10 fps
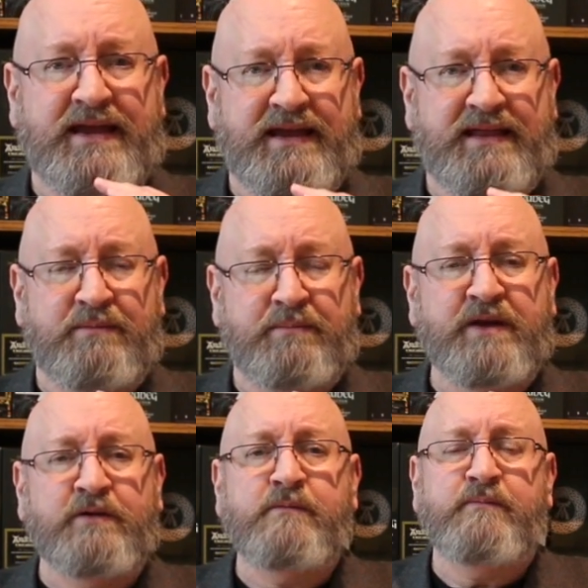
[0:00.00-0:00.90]
in the
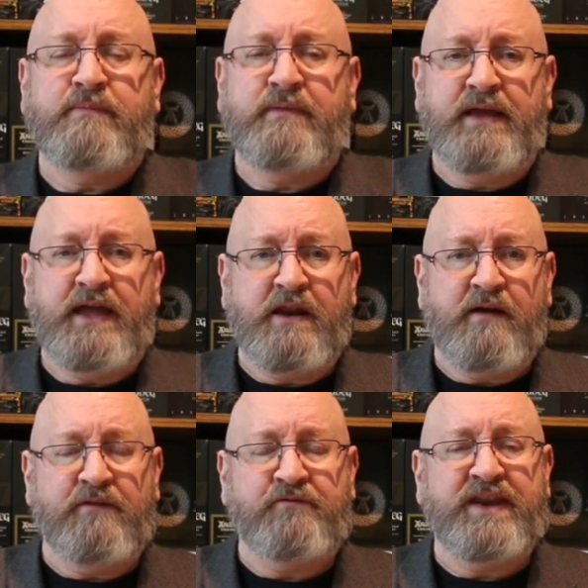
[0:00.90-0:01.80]
middle, and
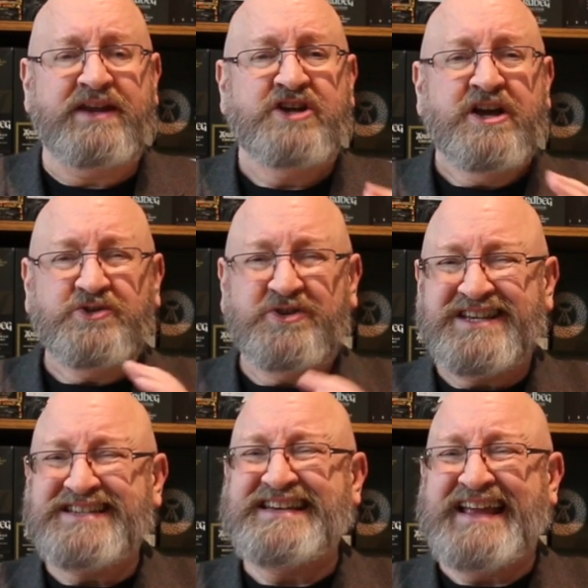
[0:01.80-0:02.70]
on the finish. So it
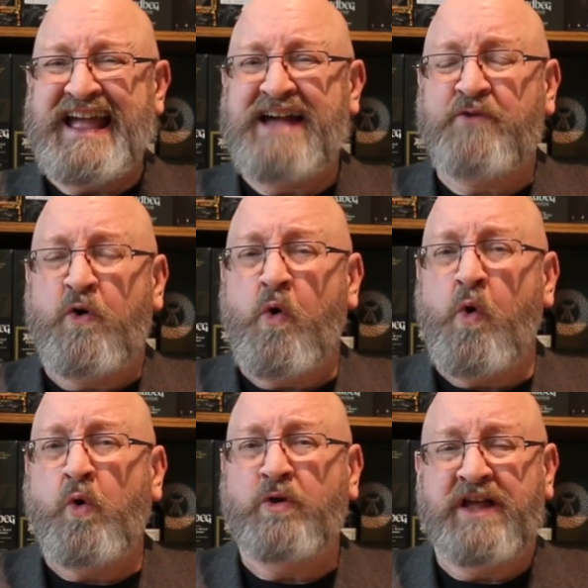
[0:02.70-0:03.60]
doesn't have a
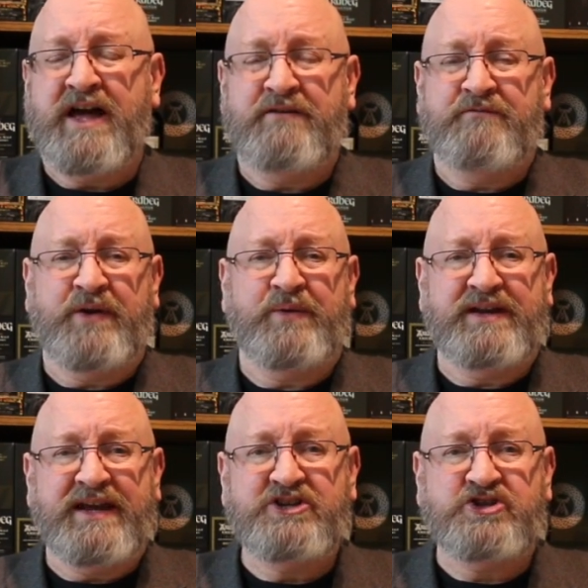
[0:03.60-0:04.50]
whole lot of
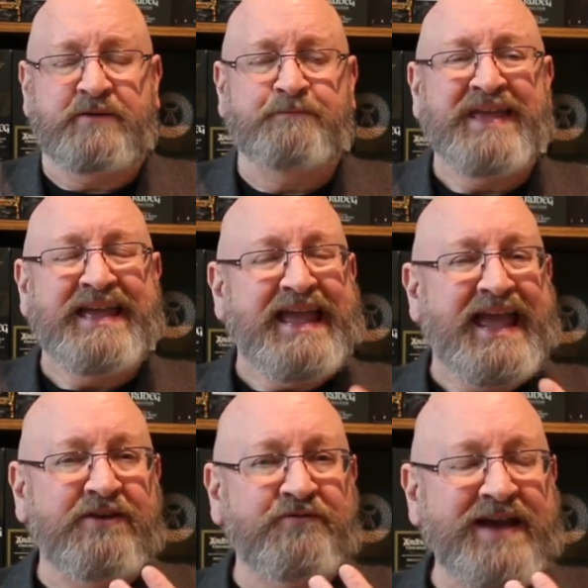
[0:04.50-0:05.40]
variation.
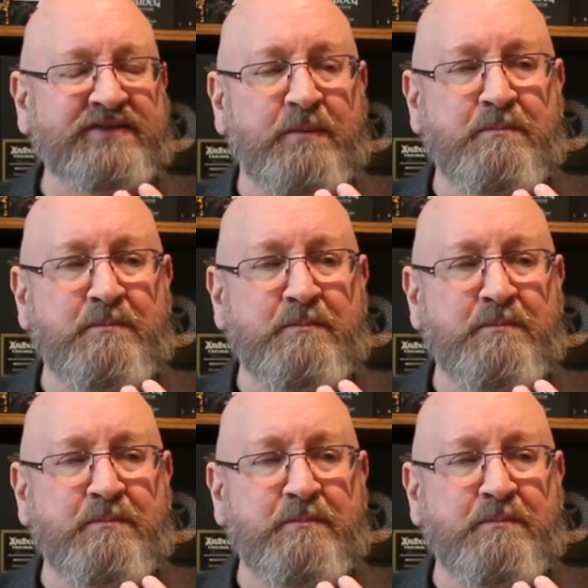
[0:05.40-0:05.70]
And in fact, the